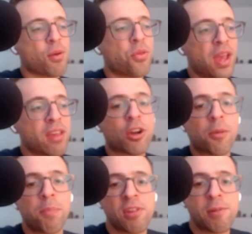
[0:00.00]
and so
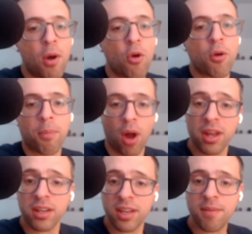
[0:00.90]
things that are
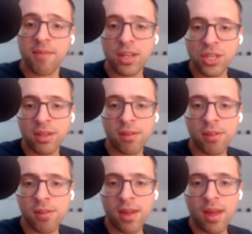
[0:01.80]
bespoke product
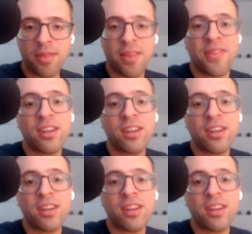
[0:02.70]
innovations yeah,